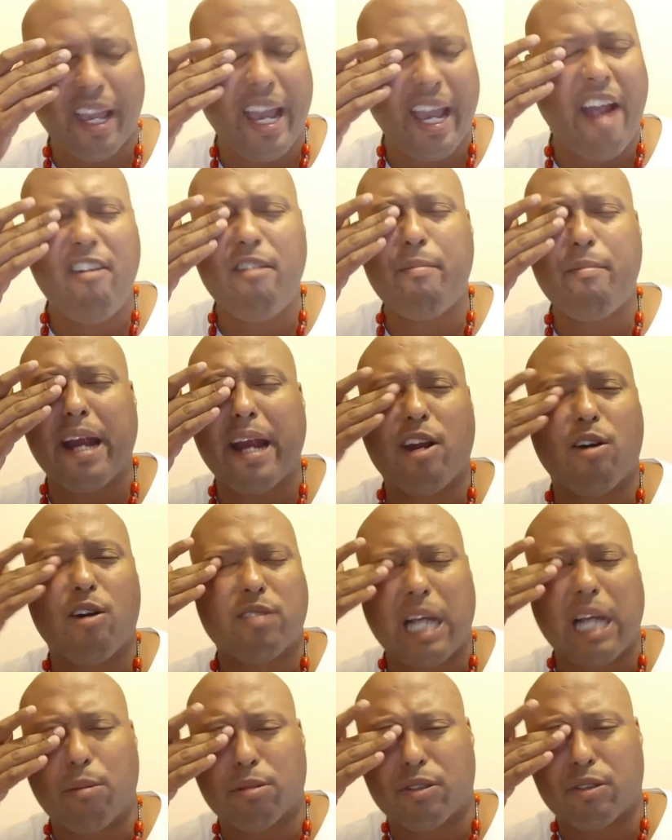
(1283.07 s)
Everybody
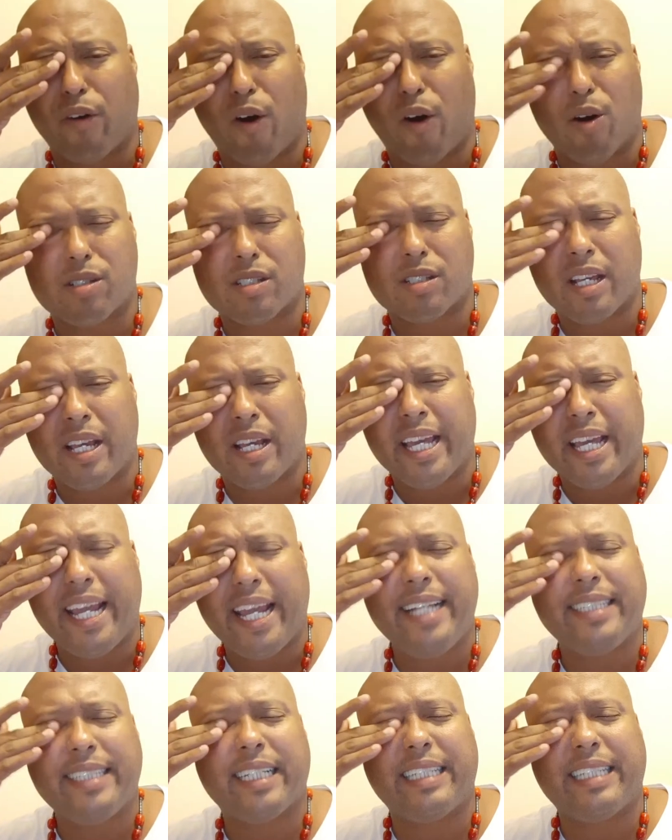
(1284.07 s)
knows that was false.
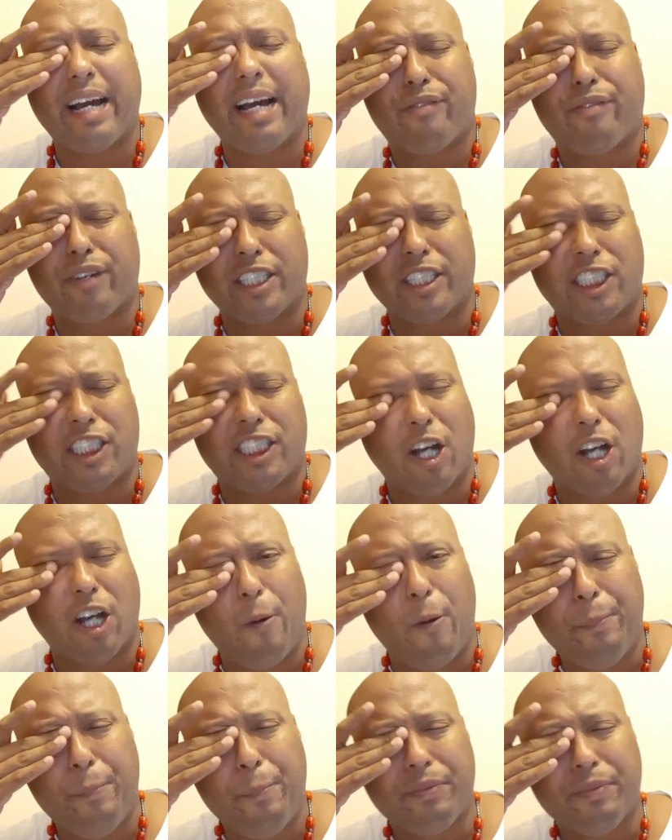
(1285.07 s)
He did that for the
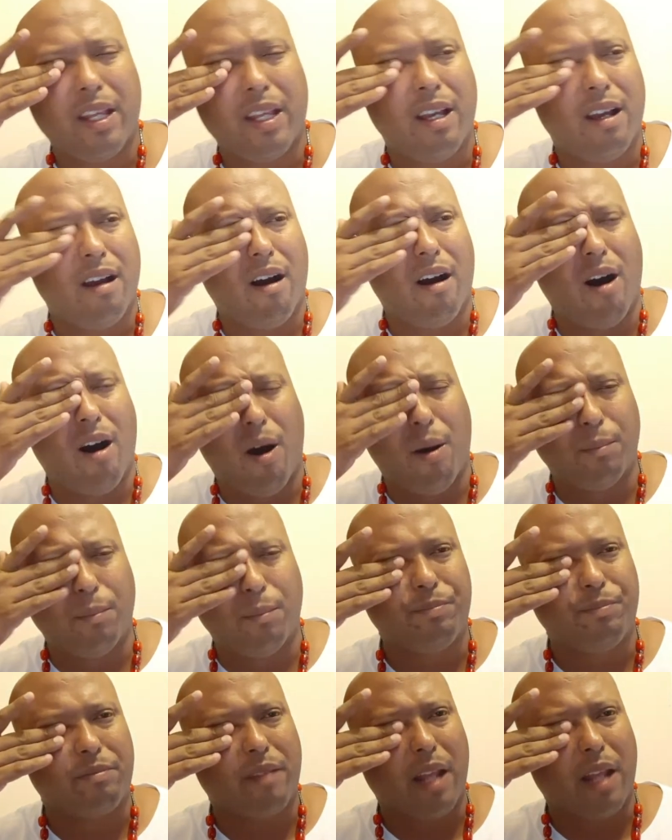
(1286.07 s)
show.
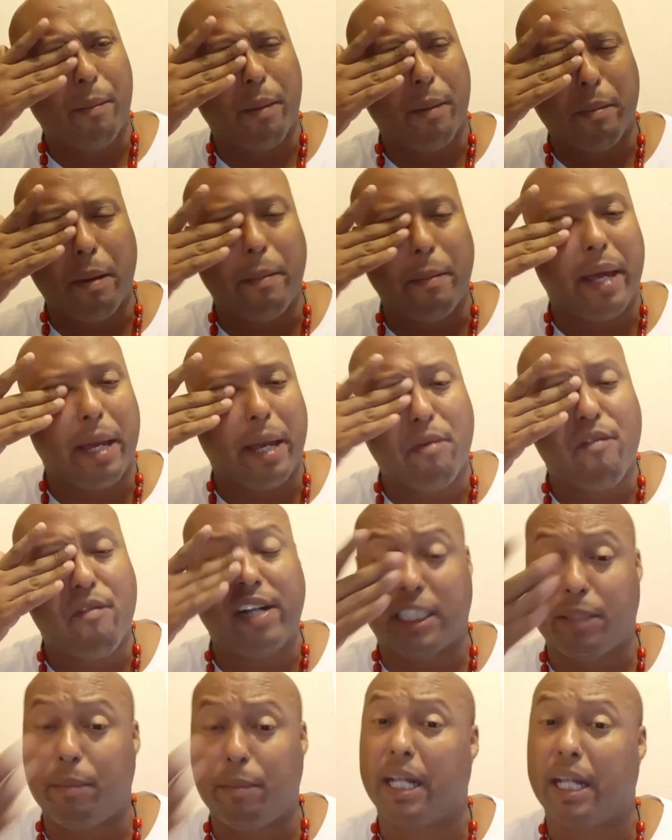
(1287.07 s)
Remember, him and
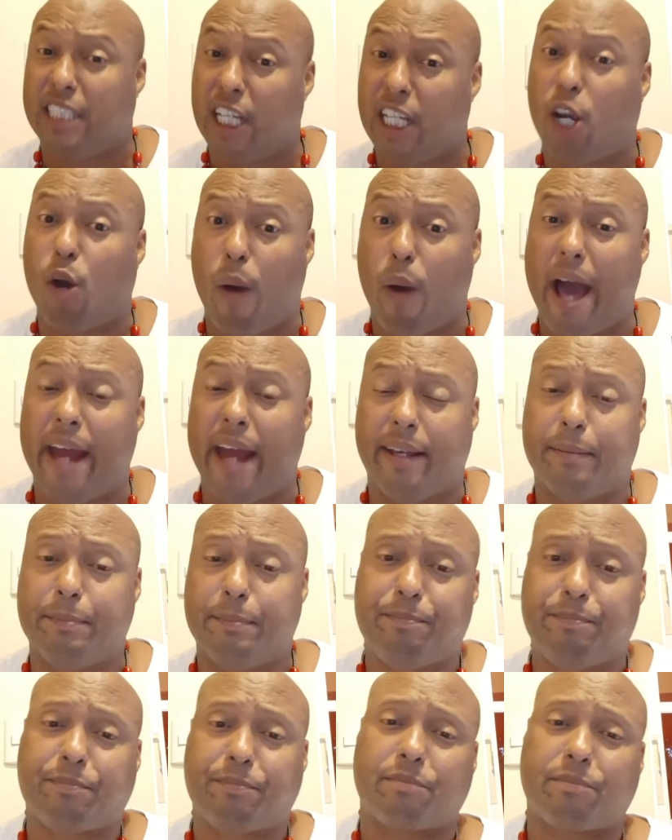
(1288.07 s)
Reggie Miller did go at it,
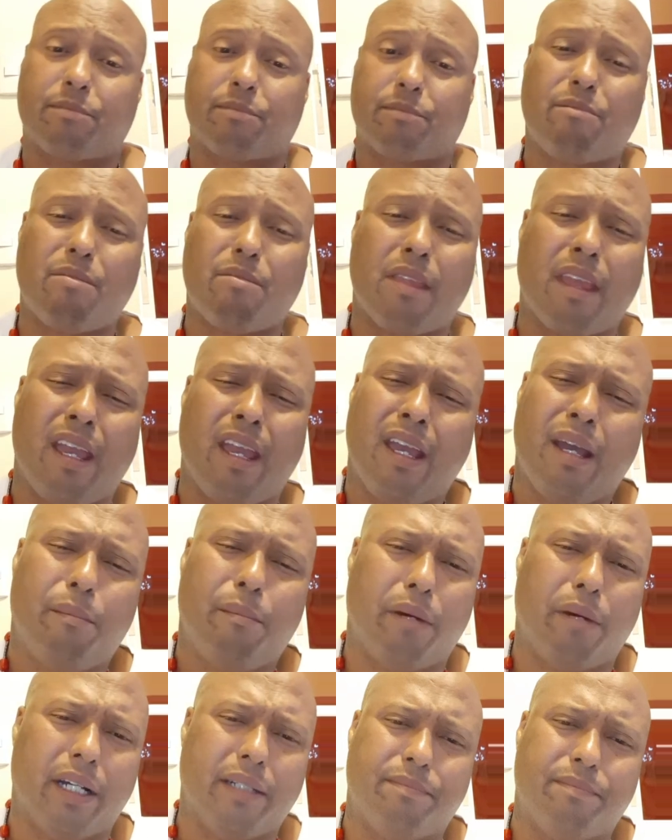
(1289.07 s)

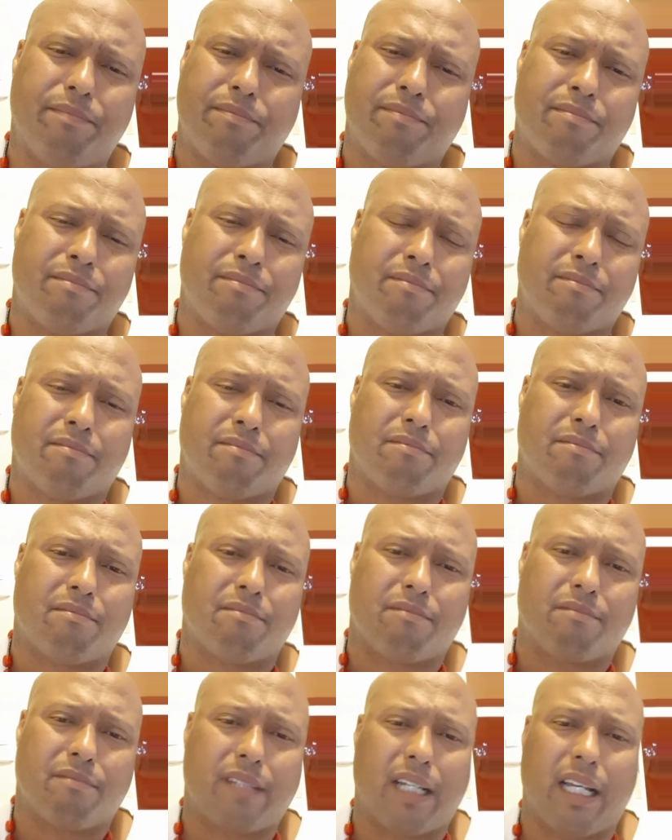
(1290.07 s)
but
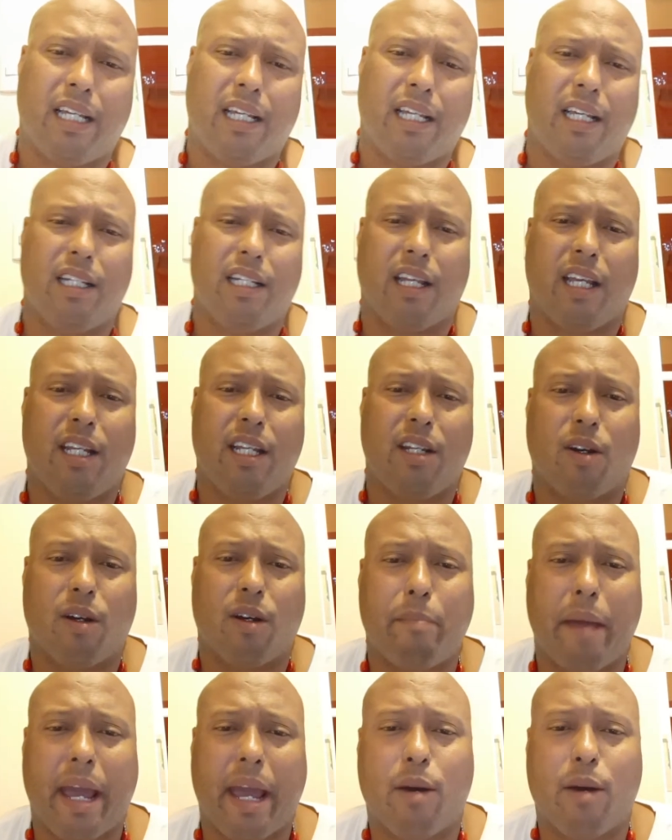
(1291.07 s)
he know.
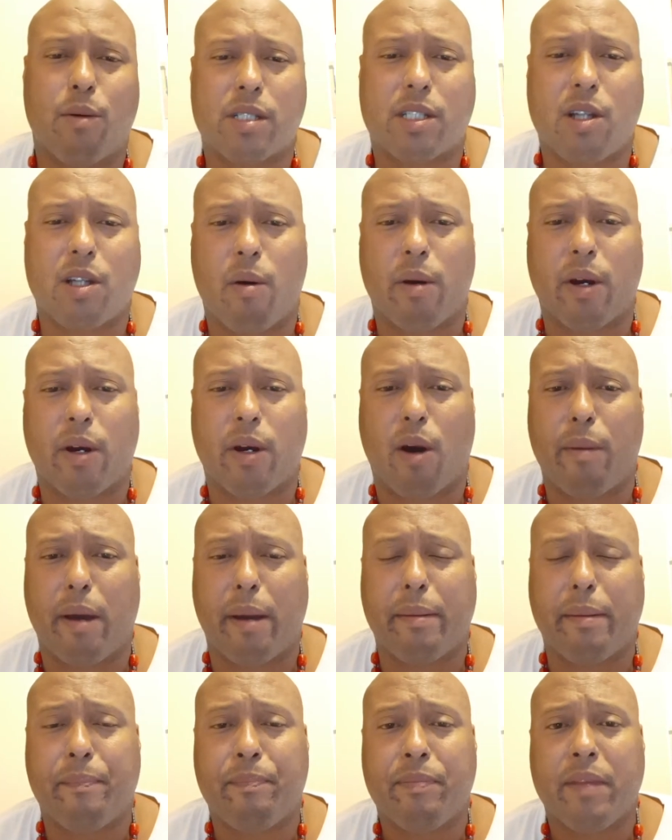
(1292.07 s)
Mayor, what's going on,
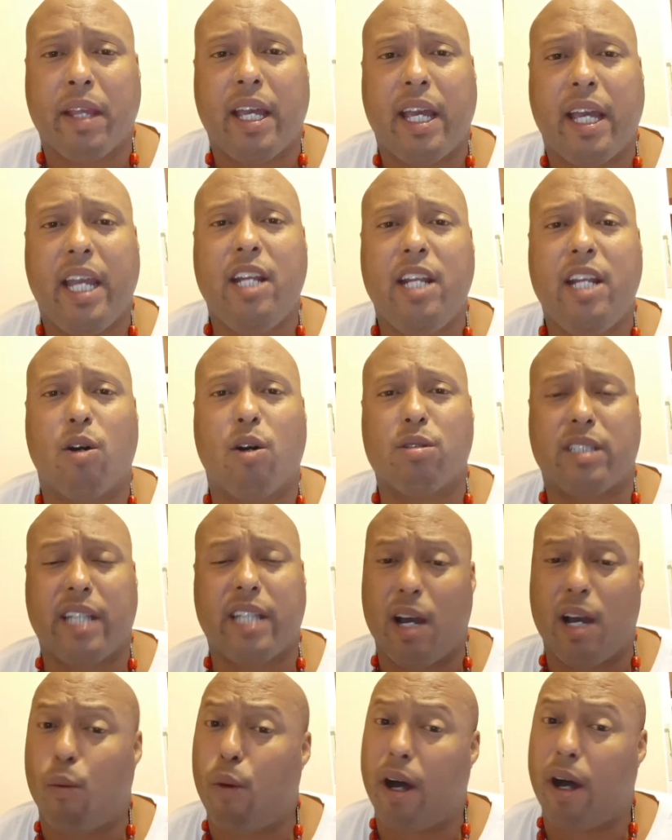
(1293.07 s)
baby? He knows
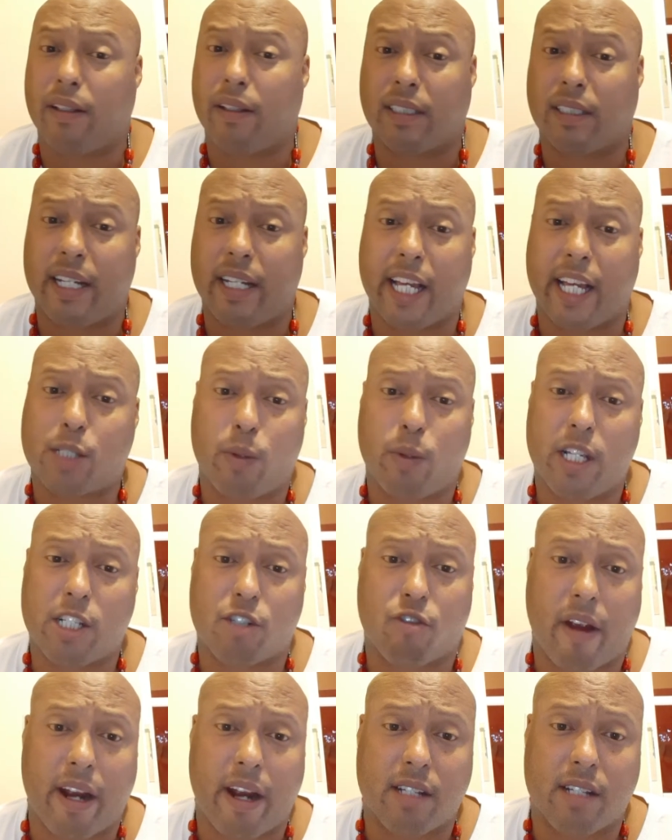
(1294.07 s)
damn well that the Knicks were
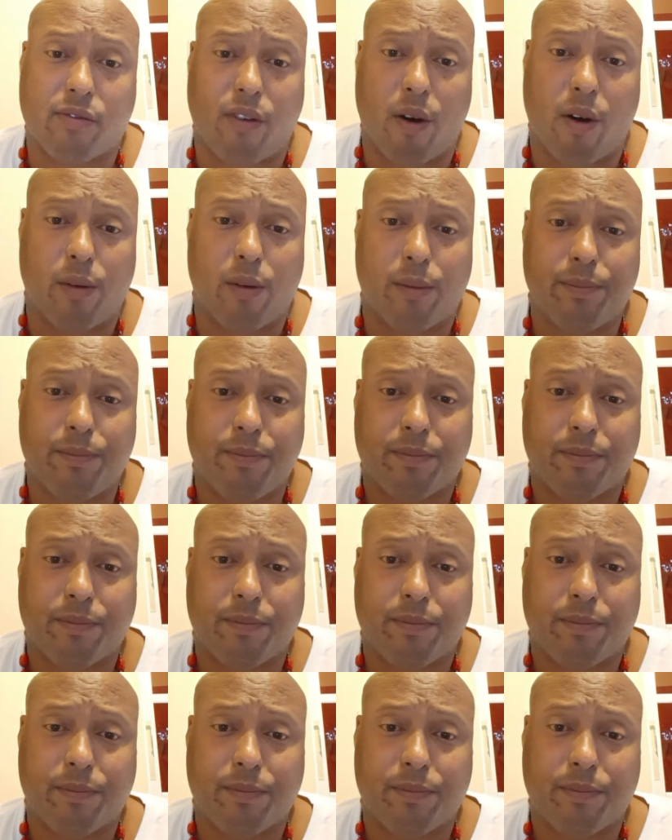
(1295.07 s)
his greatest foe.